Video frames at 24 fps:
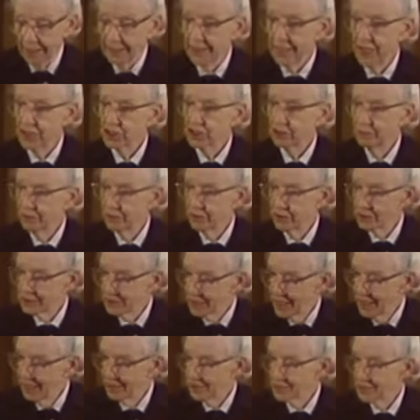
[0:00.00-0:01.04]
National Bureau of
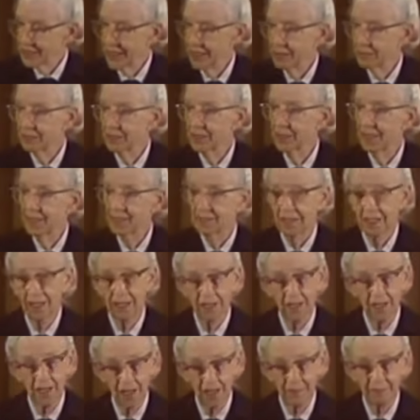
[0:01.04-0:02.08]
Standards came and got
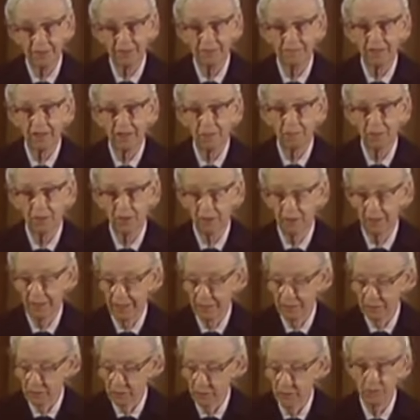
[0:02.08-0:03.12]
a copy of our
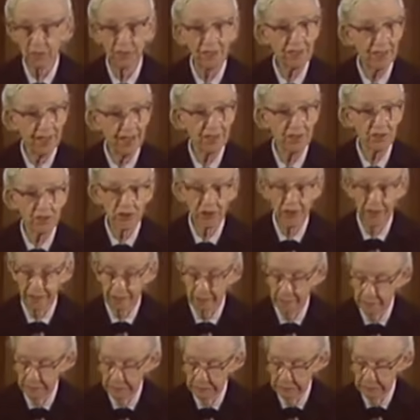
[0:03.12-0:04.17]
programs. We were glad to share
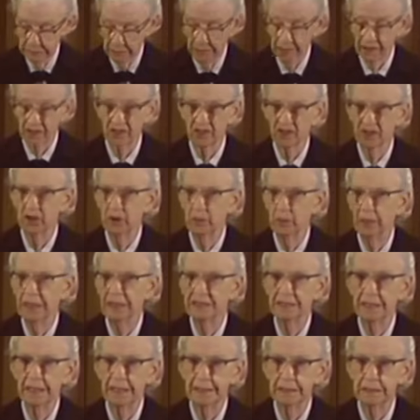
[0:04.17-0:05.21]
them until 2
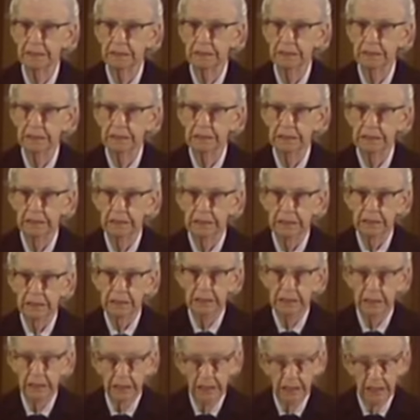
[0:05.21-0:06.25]
weeks later.
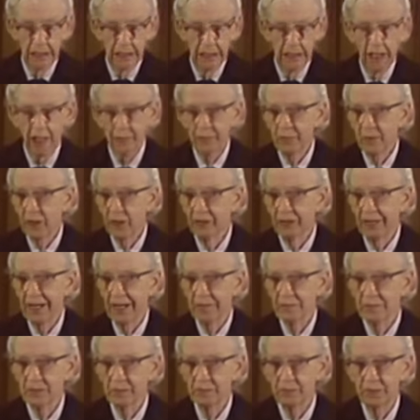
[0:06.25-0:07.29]
Our
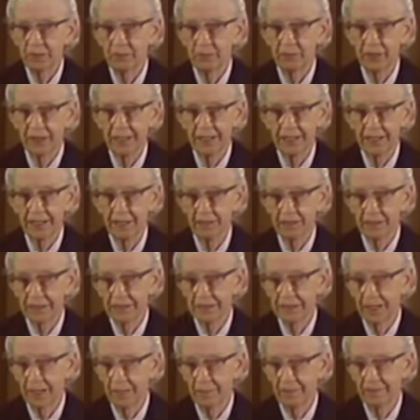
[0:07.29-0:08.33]
programs had been printing out at the
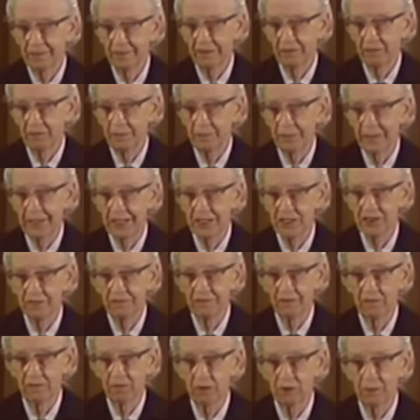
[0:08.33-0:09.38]
top of every page
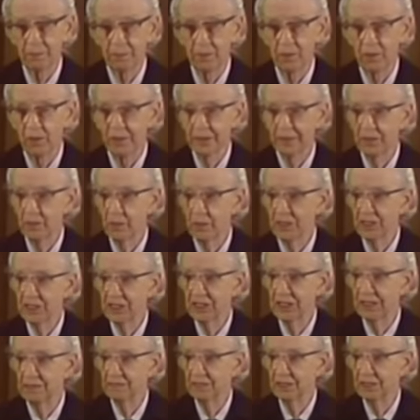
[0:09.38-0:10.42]
of every report, U.S.
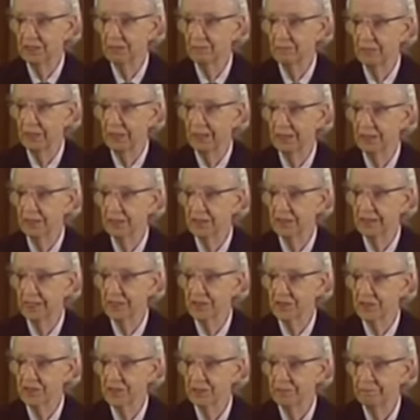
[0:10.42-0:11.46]
Navy compiler
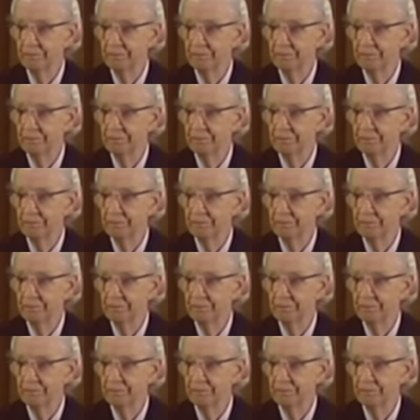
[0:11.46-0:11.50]
test.